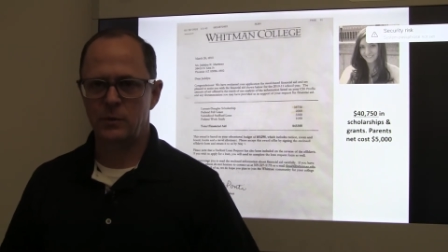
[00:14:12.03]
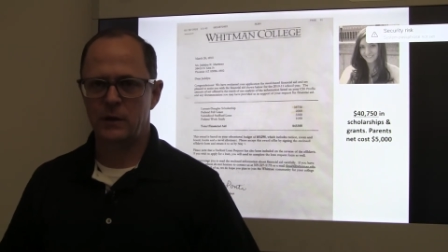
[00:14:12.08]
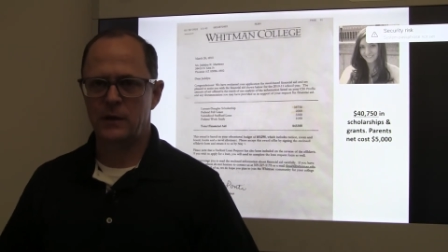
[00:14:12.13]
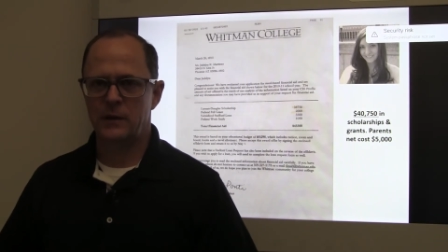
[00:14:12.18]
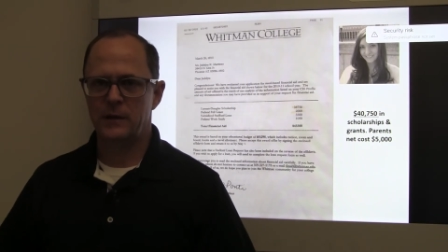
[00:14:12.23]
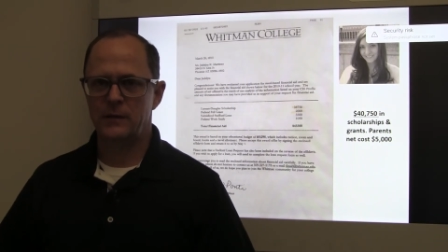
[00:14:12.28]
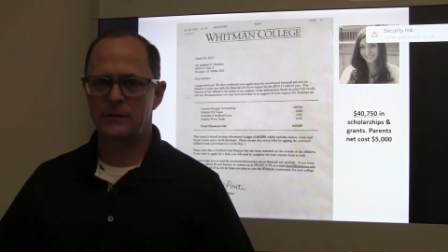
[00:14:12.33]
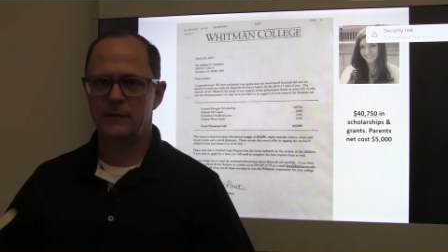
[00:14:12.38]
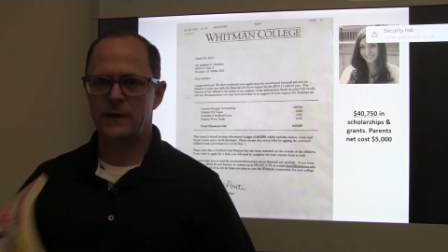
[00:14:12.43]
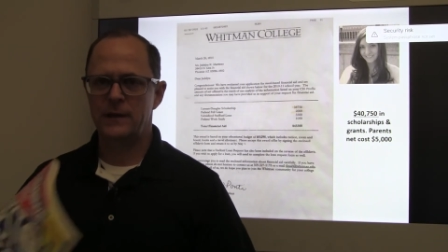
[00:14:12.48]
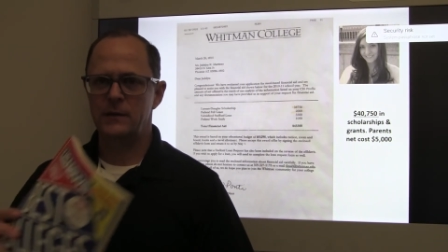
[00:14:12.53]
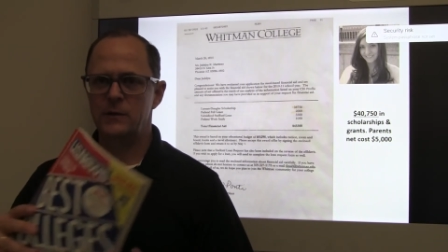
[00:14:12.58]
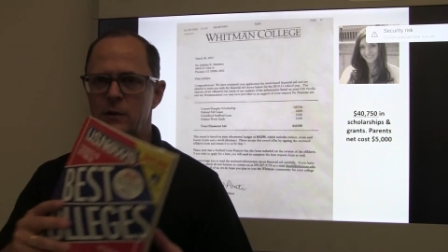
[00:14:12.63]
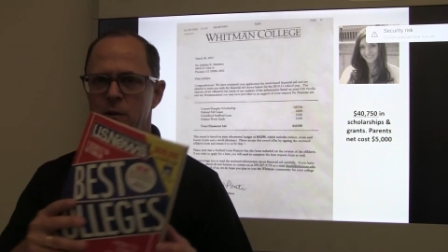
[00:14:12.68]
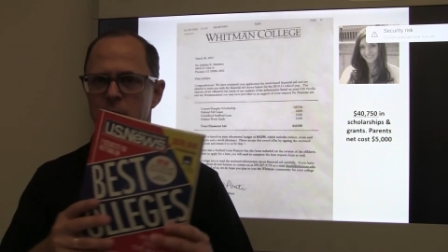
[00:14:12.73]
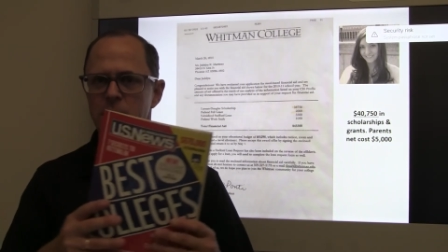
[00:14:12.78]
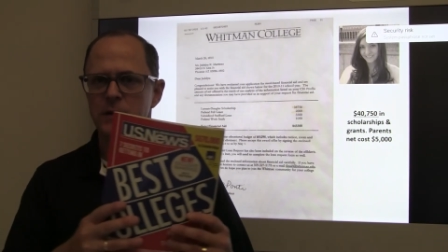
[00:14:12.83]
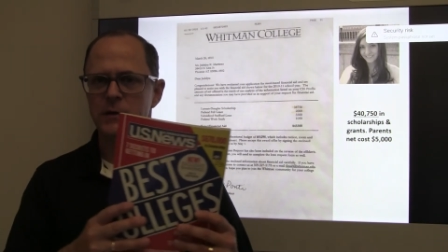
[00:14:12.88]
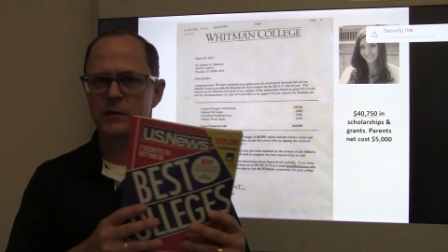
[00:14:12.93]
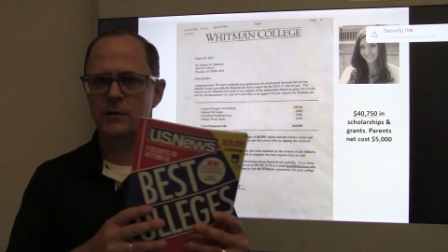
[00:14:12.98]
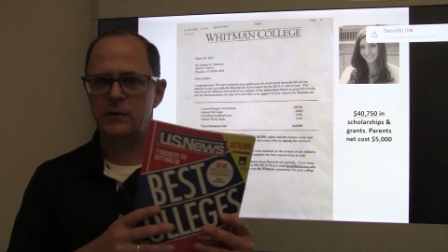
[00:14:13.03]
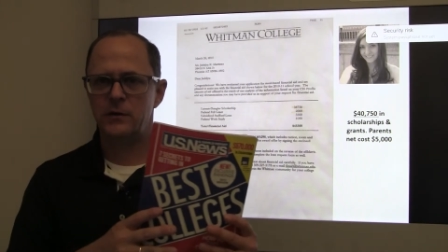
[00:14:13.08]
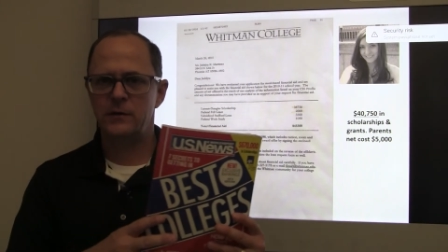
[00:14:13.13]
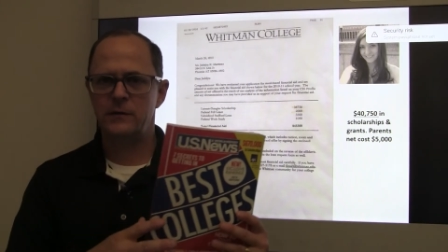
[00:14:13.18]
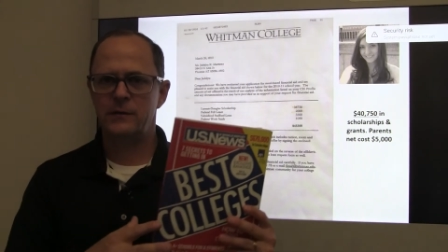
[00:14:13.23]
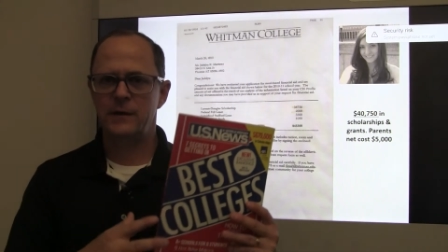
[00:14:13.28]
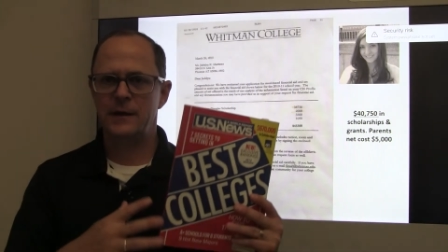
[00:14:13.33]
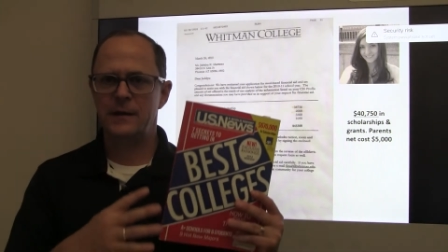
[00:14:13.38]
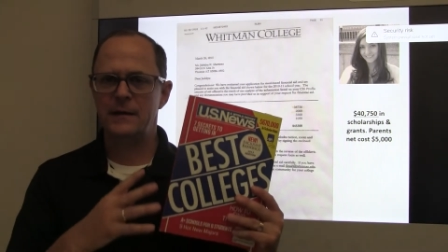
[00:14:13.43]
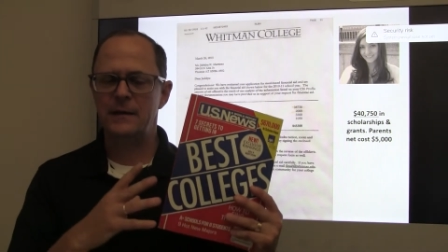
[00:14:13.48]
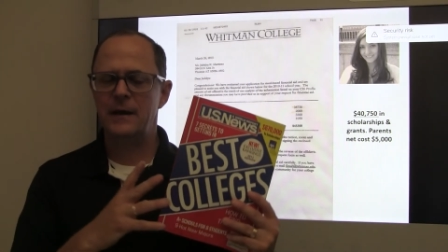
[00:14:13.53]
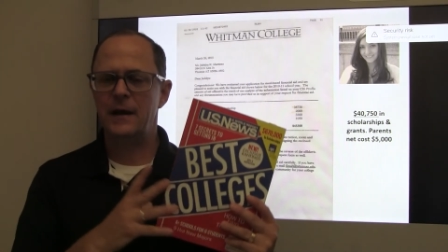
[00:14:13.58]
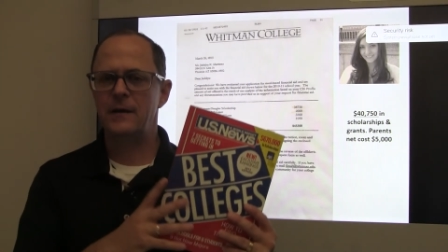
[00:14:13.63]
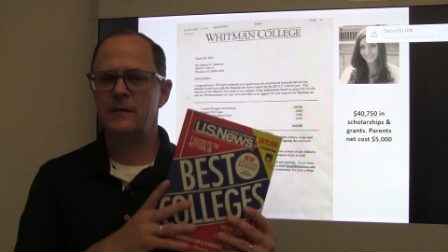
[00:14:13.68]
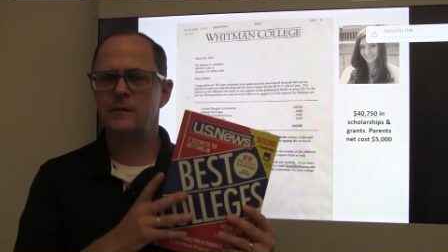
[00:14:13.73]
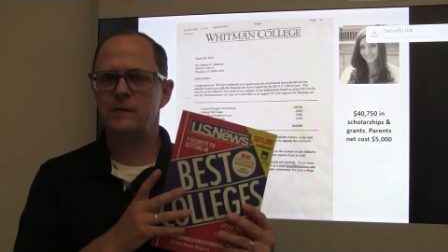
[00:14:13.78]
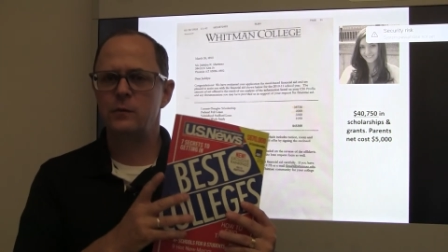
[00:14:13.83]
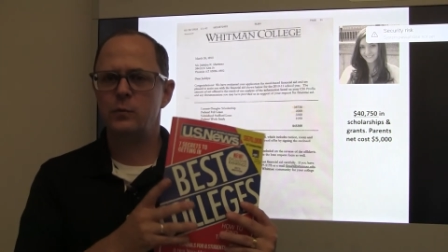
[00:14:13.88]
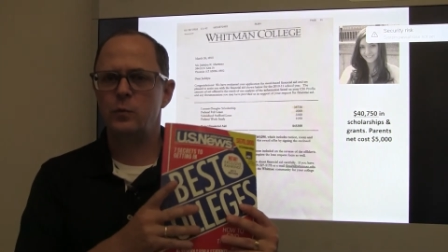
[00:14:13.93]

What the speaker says: Because they looked at her and said, yes,